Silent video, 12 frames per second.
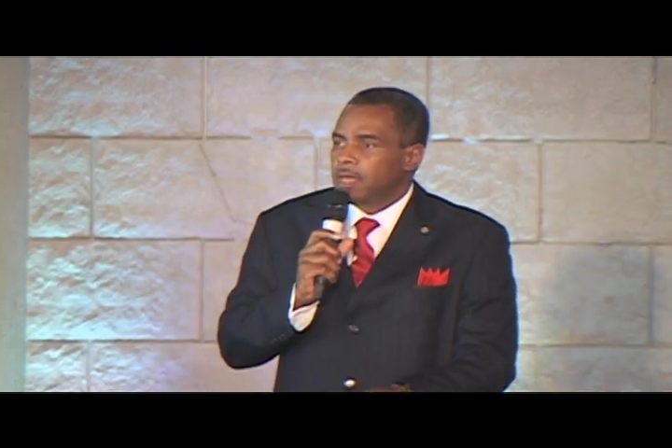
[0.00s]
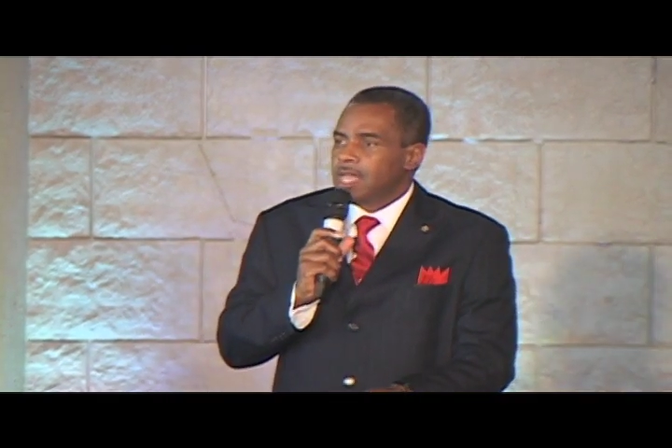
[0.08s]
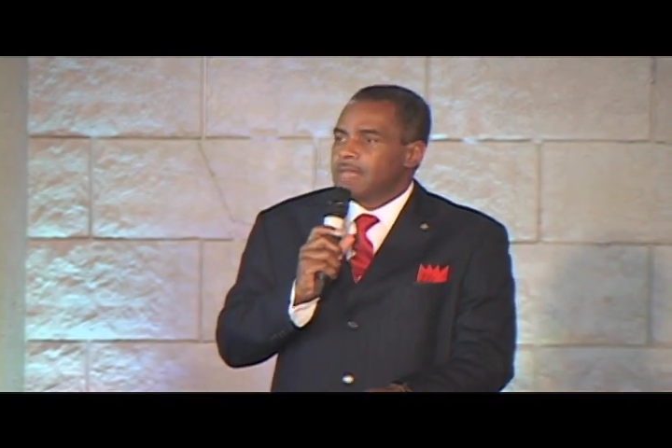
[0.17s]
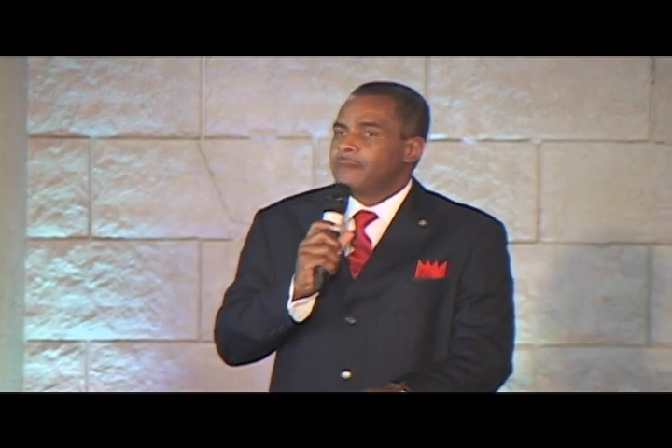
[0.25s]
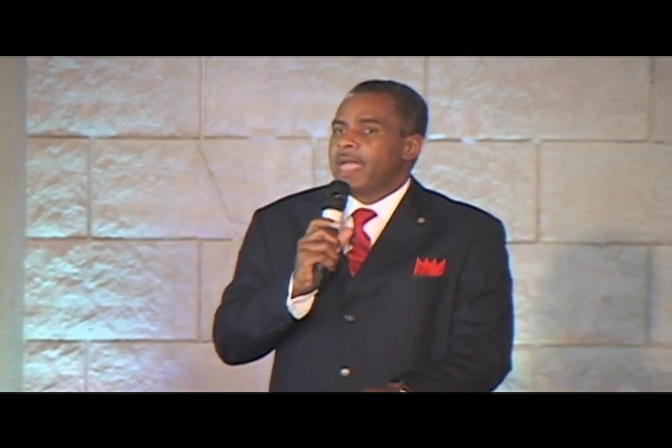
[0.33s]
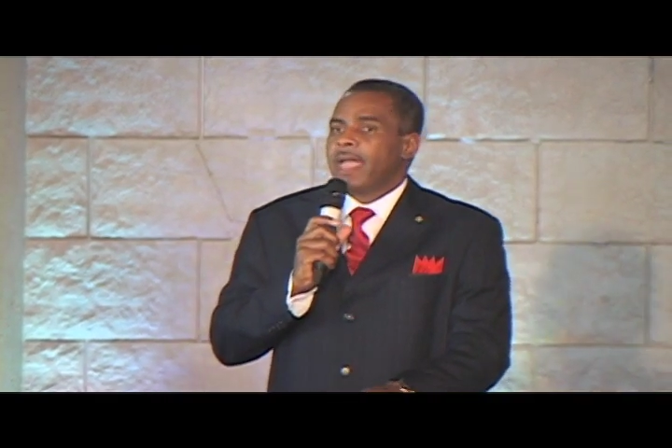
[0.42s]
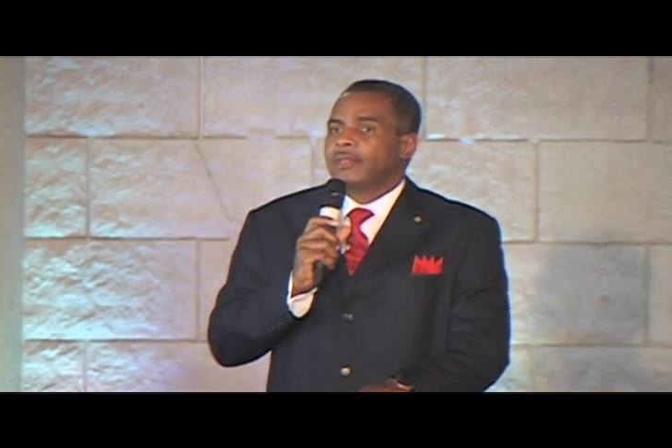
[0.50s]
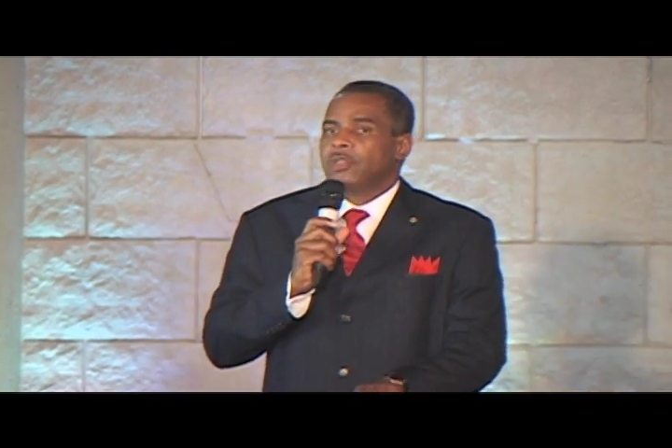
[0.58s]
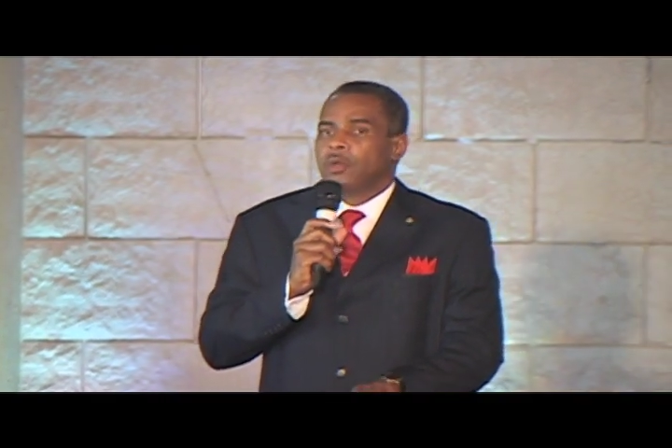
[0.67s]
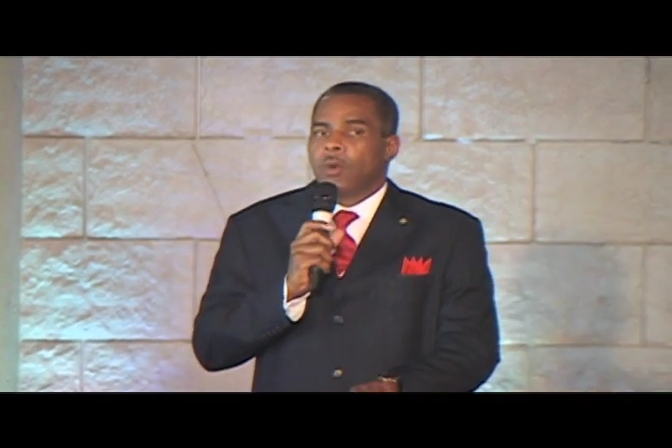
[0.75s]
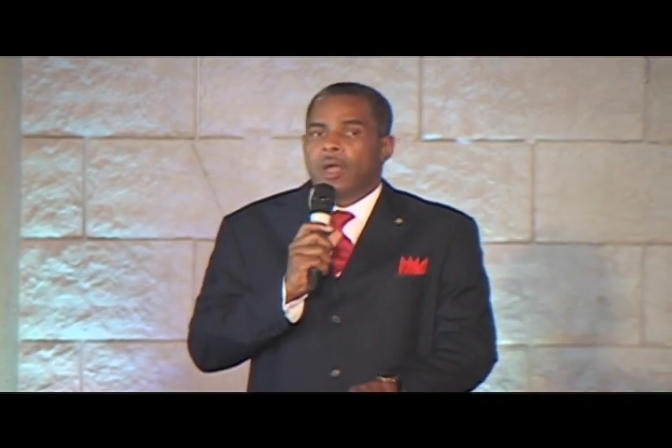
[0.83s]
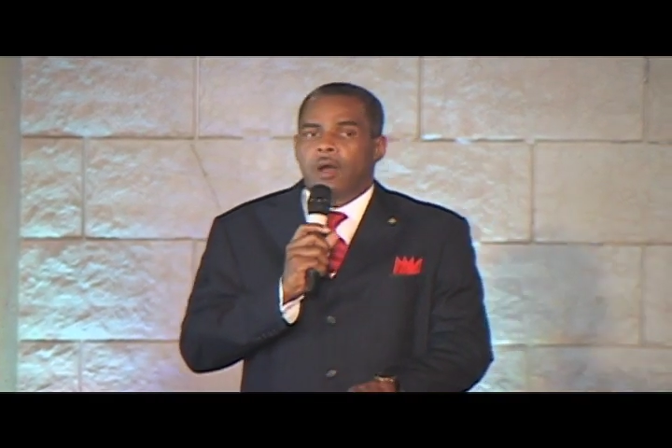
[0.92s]

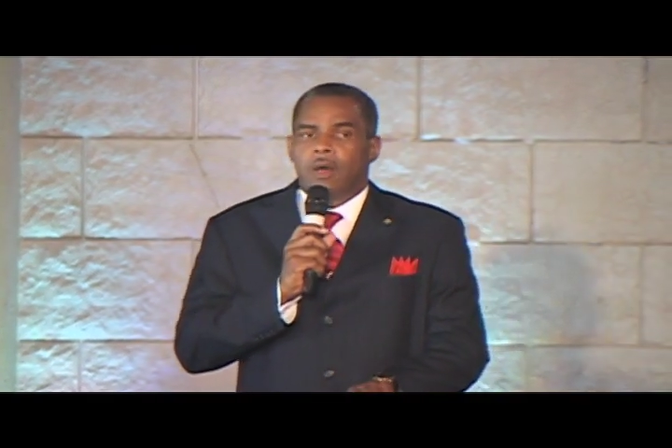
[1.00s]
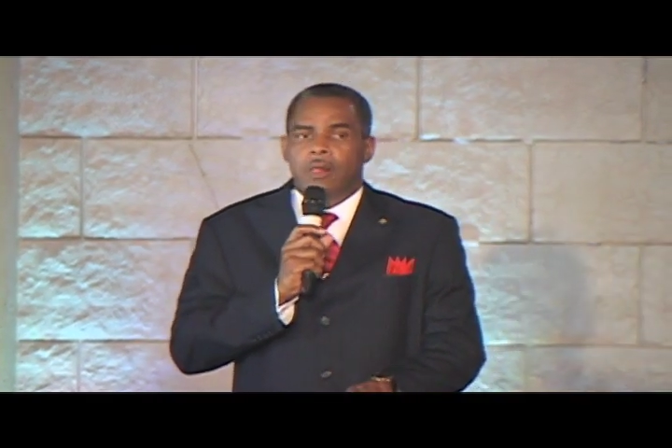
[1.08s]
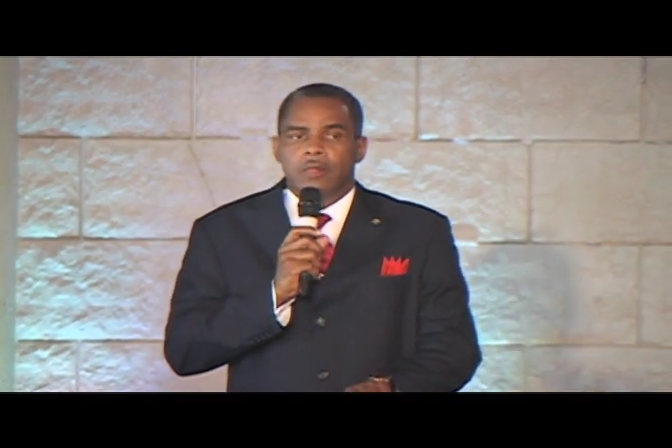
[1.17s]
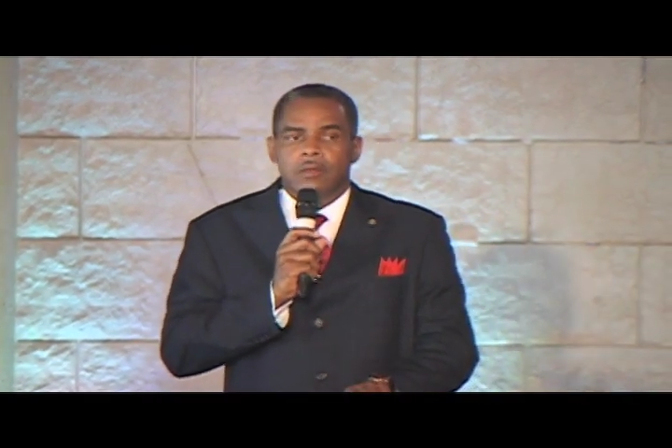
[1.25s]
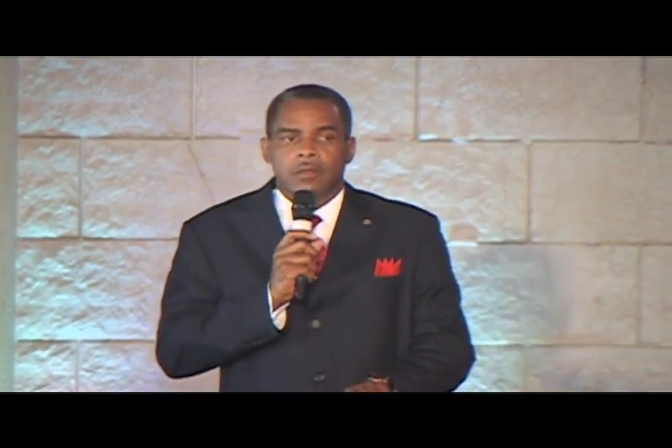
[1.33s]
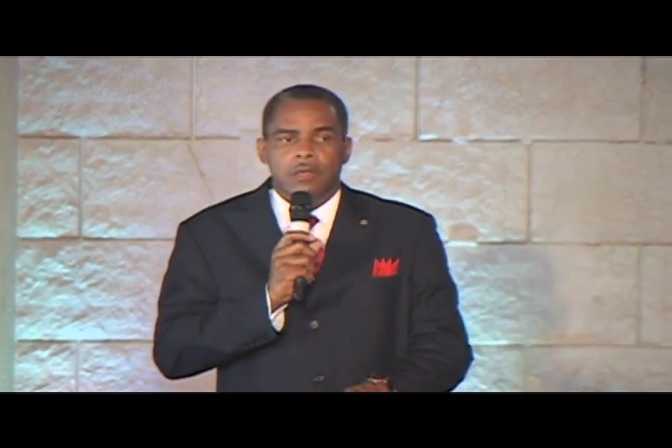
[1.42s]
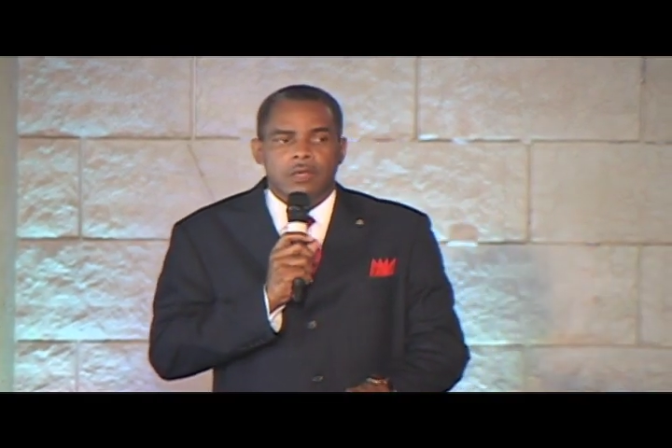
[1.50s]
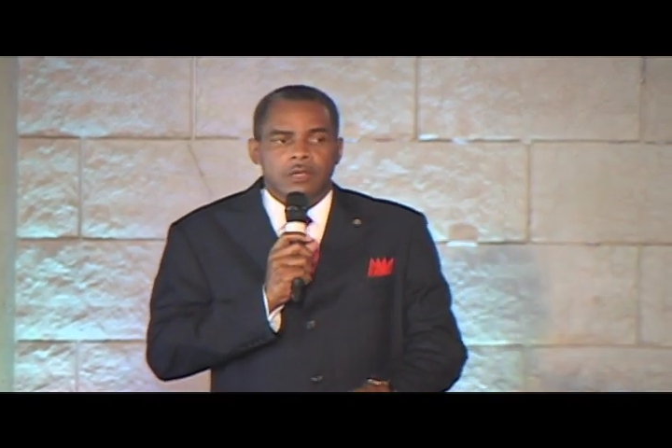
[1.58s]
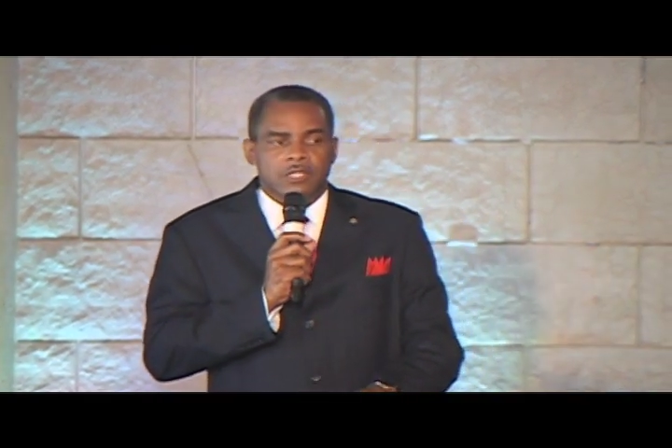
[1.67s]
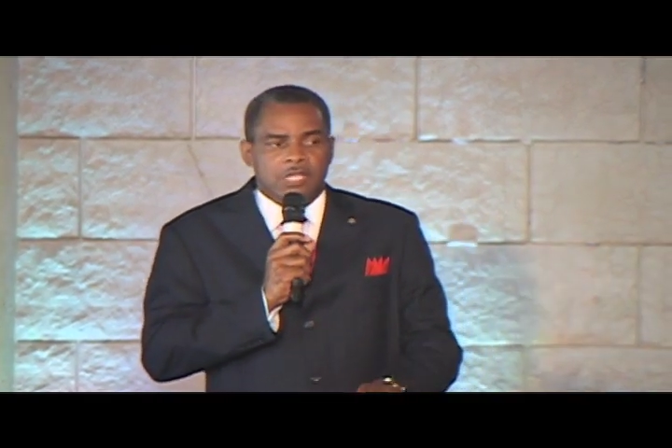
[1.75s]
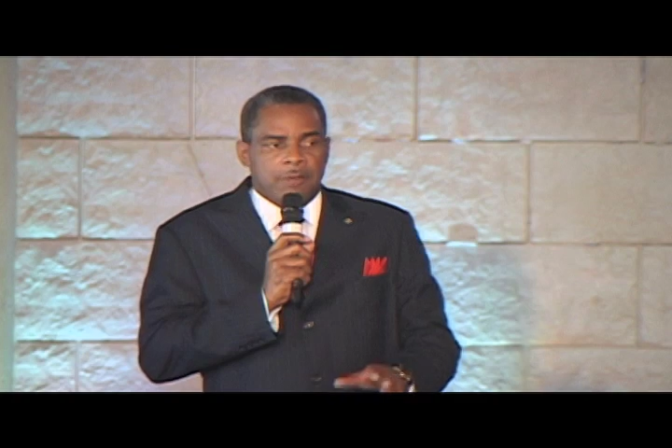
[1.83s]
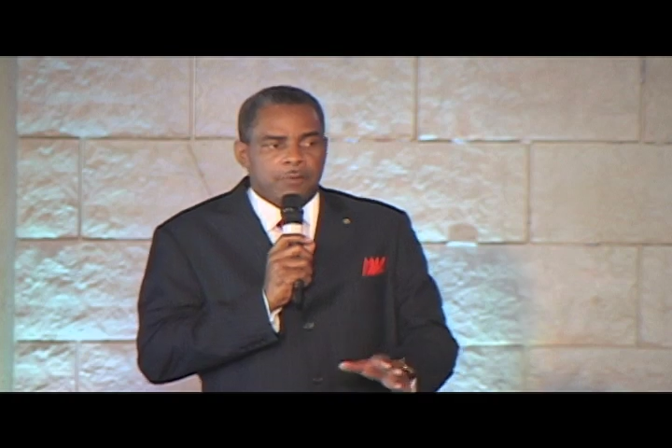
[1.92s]
Emmanuel
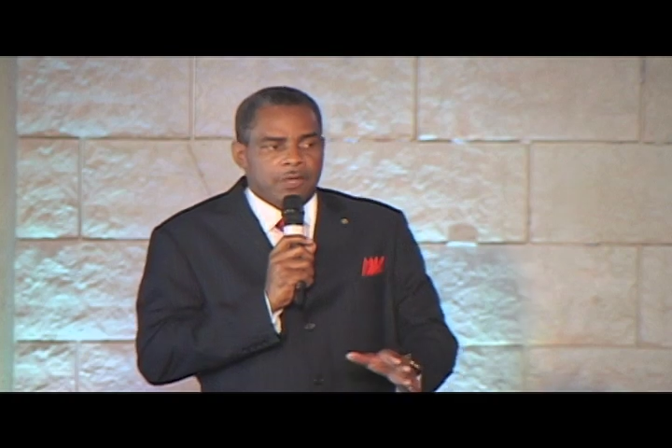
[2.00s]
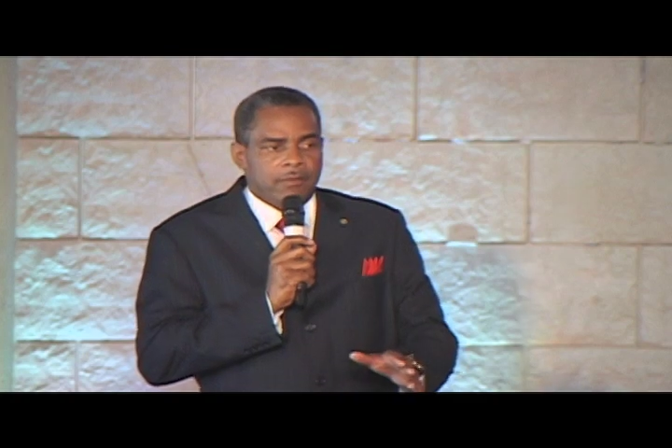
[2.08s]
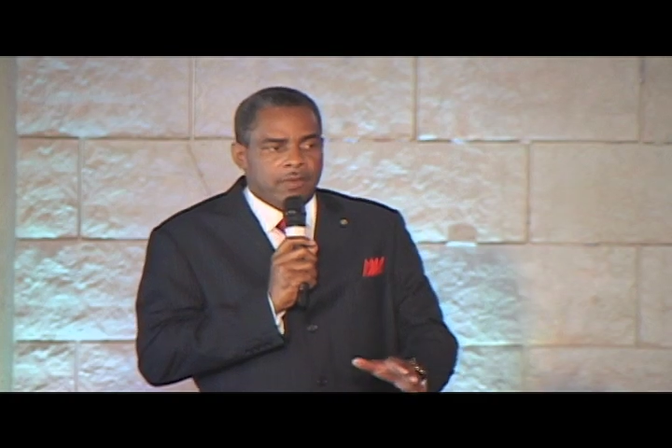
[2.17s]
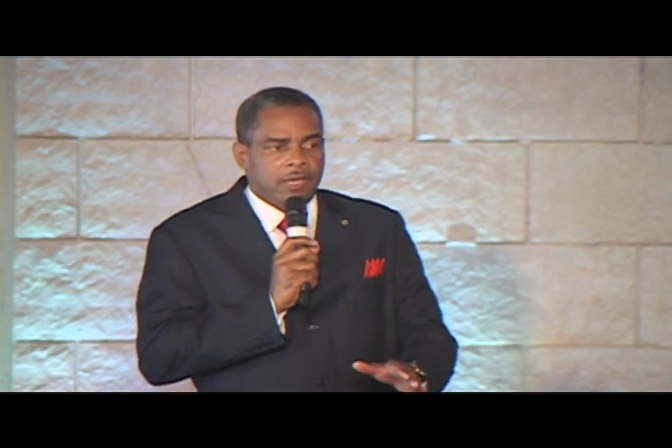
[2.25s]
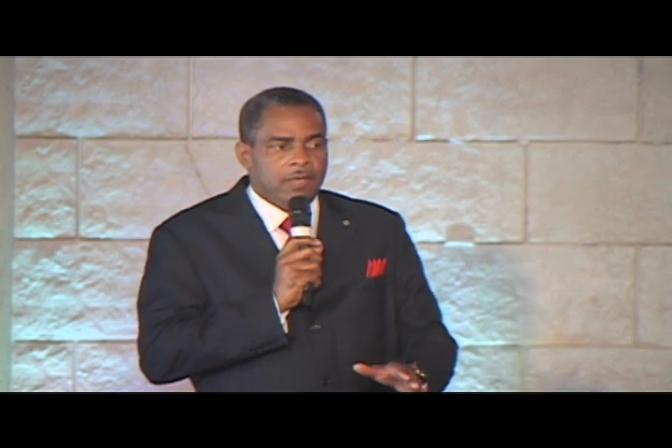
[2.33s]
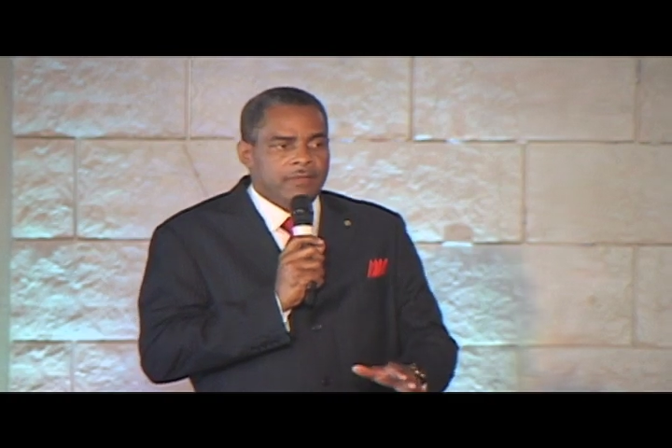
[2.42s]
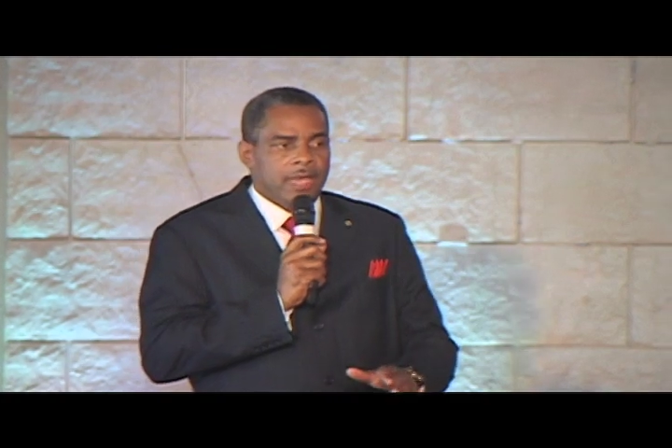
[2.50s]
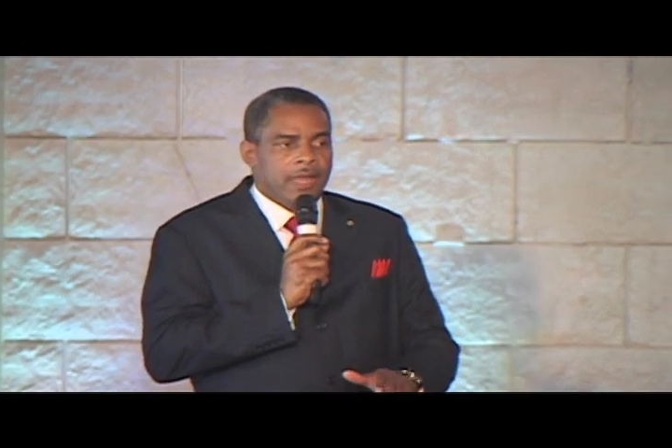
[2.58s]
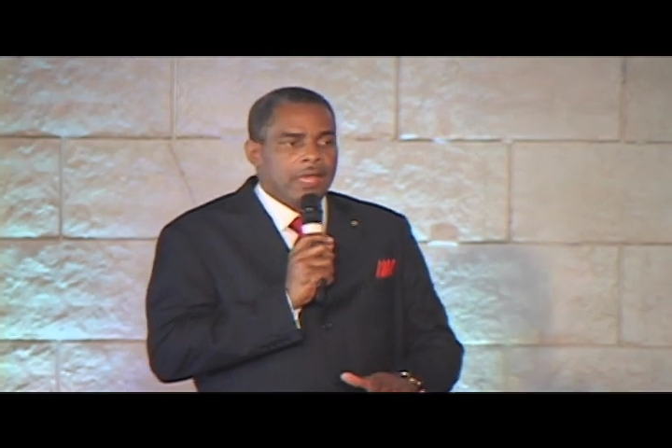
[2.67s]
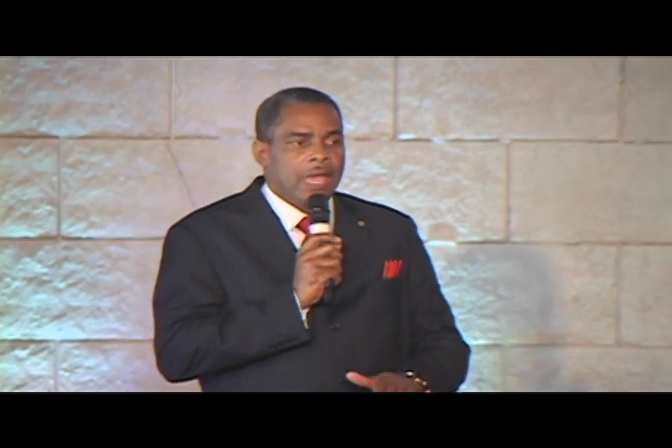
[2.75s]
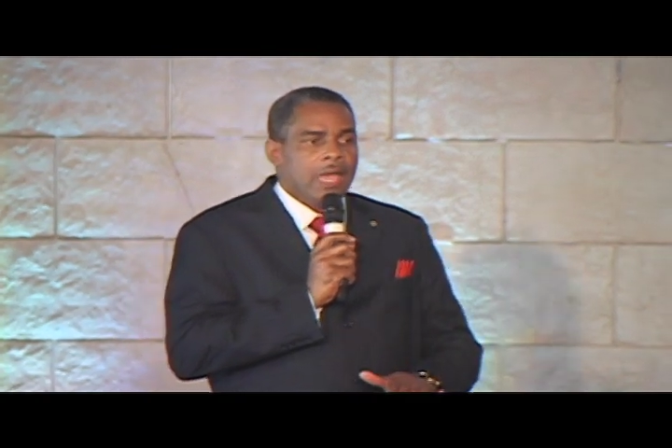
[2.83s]
simply means that